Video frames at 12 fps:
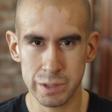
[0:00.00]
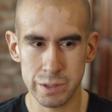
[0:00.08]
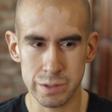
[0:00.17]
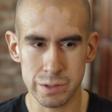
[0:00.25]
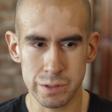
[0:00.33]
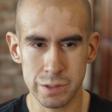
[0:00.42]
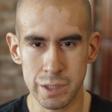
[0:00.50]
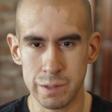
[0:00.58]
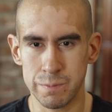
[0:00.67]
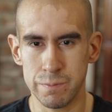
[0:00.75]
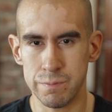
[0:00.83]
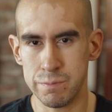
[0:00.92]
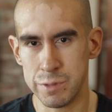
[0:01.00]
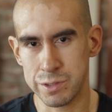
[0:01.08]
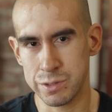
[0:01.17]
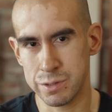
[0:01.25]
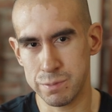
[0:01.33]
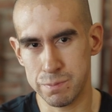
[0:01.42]
because I
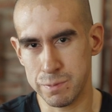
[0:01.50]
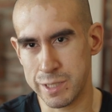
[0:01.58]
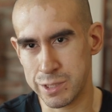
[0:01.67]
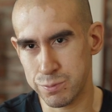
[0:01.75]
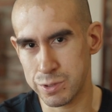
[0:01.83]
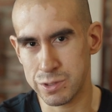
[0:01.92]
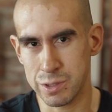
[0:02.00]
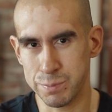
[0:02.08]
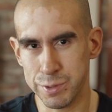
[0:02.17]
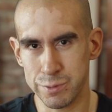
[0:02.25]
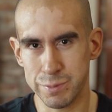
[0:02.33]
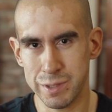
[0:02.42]
missed last week's upload.